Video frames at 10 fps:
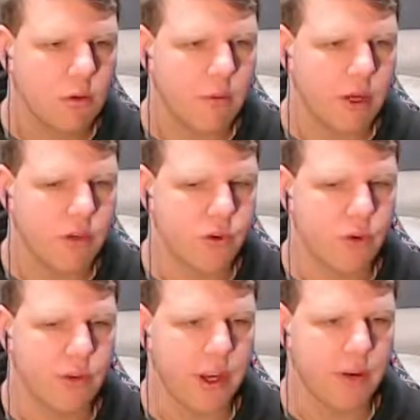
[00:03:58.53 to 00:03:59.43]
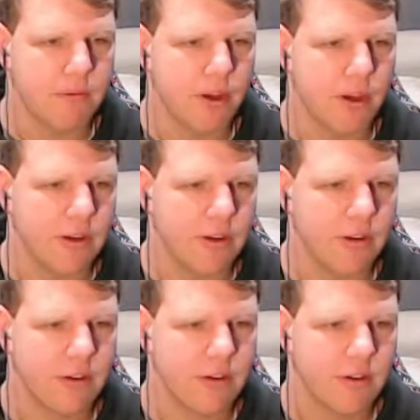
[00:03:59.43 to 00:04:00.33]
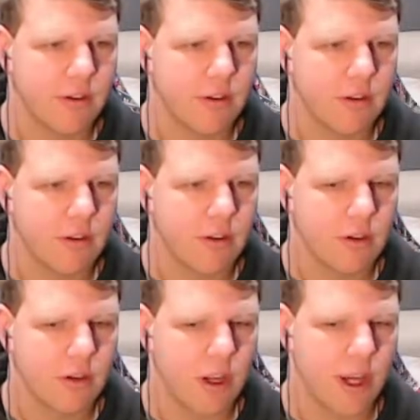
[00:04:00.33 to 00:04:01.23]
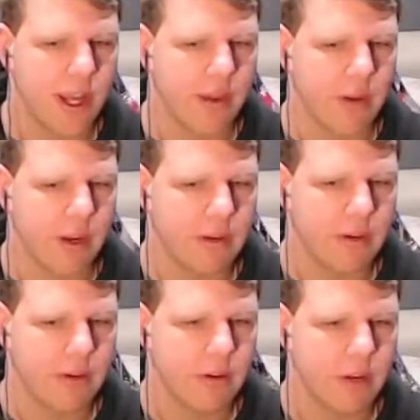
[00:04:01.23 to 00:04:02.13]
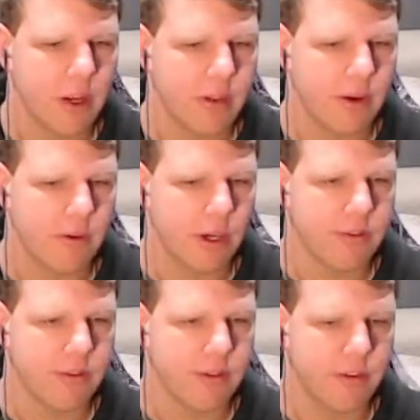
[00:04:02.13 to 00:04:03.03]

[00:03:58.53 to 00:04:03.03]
Oh, controls again, I forgot. Okay, there we go. I think I've got it set